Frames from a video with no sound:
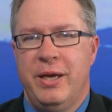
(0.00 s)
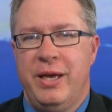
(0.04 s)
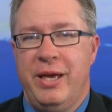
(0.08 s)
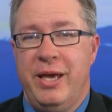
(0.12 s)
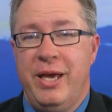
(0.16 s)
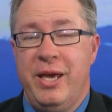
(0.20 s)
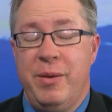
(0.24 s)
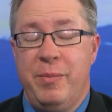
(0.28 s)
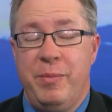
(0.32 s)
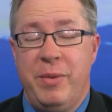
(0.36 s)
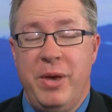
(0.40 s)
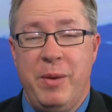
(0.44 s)

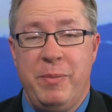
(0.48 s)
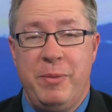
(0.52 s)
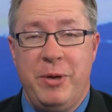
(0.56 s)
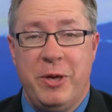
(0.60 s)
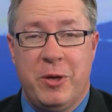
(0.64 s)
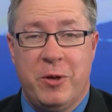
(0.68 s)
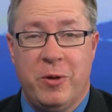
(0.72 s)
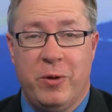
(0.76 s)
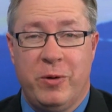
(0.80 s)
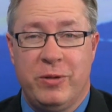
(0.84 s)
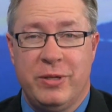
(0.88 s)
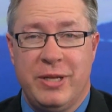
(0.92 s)
It may
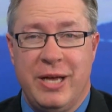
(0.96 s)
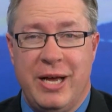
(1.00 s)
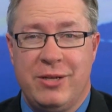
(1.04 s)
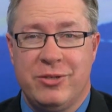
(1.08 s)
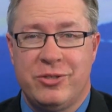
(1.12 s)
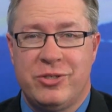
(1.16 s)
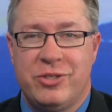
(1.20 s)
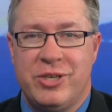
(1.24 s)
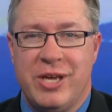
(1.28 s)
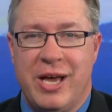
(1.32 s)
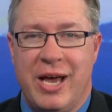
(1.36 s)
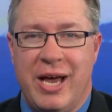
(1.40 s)
be cold
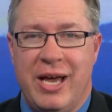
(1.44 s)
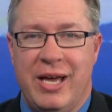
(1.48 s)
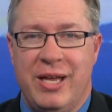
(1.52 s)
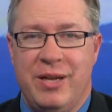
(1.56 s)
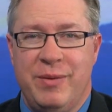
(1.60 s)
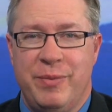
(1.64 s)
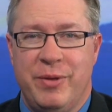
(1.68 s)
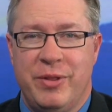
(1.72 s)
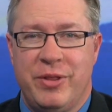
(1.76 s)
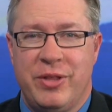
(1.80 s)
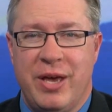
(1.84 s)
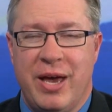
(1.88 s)

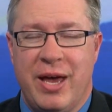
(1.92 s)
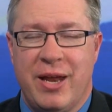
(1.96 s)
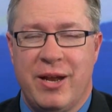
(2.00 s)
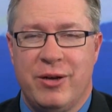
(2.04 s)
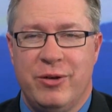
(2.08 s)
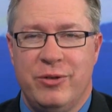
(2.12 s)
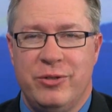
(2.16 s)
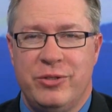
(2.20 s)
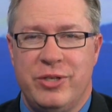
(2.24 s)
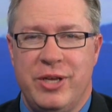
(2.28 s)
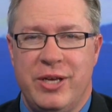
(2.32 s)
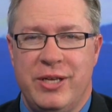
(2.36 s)
outside, but the
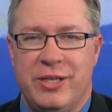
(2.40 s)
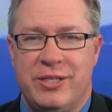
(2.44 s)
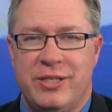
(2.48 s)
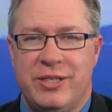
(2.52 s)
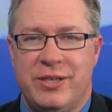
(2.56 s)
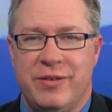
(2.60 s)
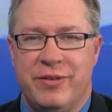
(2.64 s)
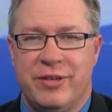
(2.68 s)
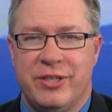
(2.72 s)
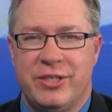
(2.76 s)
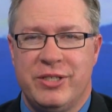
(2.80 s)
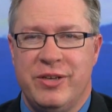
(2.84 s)
Idaho
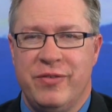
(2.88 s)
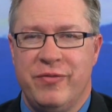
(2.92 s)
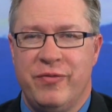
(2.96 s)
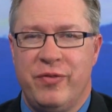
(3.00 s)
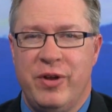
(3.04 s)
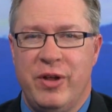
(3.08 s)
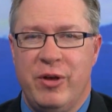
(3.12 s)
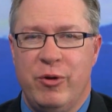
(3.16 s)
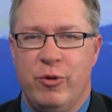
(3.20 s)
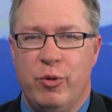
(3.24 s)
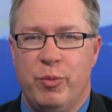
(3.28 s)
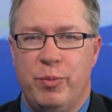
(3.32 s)
State Civic
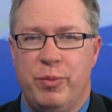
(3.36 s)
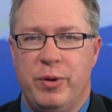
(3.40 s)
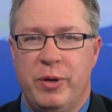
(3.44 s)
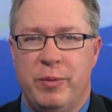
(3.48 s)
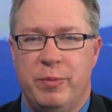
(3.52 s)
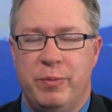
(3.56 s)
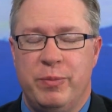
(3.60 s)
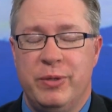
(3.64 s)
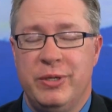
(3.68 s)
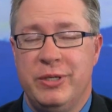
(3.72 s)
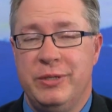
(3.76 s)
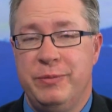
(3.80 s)
Symphony will
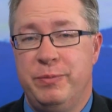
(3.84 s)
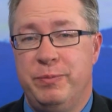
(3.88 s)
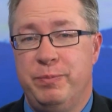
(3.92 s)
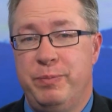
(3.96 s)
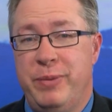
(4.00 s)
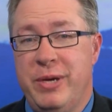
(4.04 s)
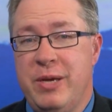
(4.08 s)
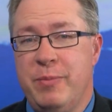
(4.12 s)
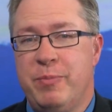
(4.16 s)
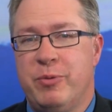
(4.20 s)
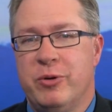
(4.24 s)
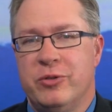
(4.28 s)

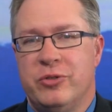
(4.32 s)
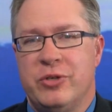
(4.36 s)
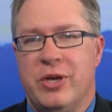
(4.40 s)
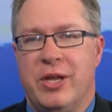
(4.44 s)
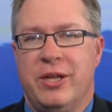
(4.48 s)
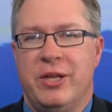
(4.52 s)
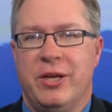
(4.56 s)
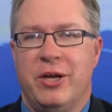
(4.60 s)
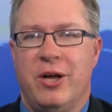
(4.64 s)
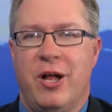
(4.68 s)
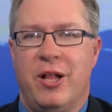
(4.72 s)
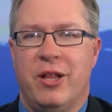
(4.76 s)
be
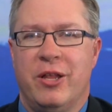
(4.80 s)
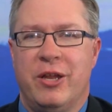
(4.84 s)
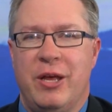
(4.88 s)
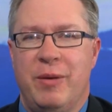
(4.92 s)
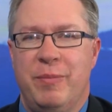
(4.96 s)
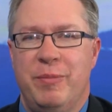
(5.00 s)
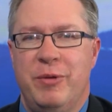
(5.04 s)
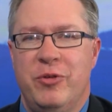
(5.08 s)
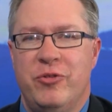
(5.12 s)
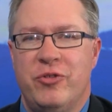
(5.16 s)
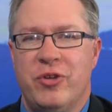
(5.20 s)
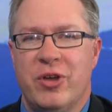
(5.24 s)
presenting
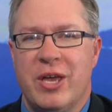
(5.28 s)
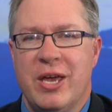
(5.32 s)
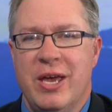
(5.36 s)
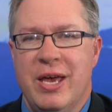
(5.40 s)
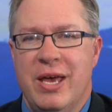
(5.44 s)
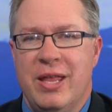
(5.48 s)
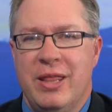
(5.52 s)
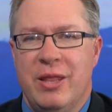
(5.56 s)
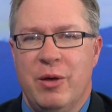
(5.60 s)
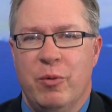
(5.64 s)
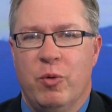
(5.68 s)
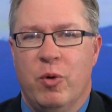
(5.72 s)
holiday music
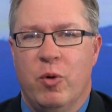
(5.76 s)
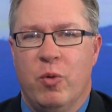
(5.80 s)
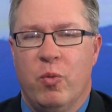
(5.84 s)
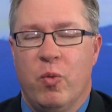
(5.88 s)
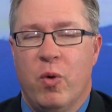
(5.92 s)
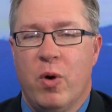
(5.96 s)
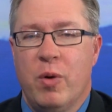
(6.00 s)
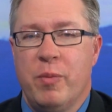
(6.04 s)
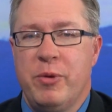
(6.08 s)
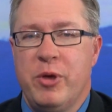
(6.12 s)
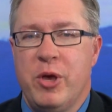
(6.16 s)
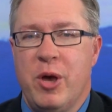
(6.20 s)
that
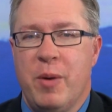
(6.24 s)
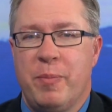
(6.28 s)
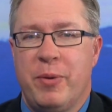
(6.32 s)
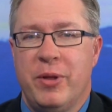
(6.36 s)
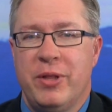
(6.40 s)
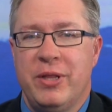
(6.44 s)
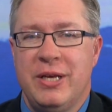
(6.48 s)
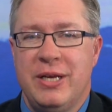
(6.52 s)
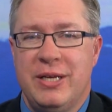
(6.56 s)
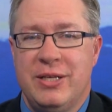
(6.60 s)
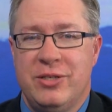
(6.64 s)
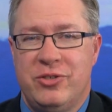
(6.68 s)
will warm you
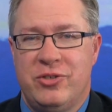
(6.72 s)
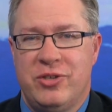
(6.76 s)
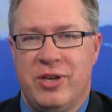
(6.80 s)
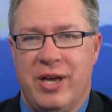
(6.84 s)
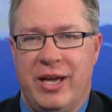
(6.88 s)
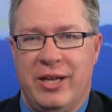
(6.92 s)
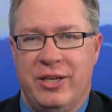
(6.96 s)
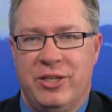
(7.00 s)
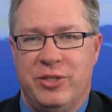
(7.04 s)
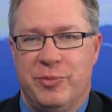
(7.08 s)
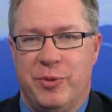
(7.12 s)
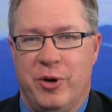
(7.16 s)
up on the
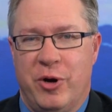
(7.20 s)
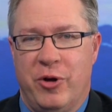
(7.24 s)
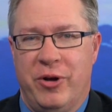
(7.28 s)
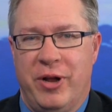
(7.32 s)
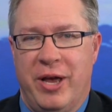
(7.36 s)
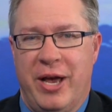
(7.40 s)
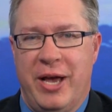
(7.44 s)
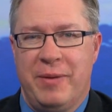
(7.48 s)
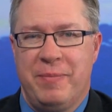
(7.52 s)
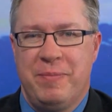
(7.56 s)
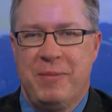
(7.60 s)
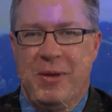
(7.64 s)
inside
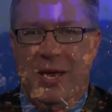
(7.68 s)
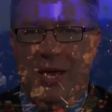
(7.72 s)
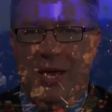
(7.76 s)
tomorrow night.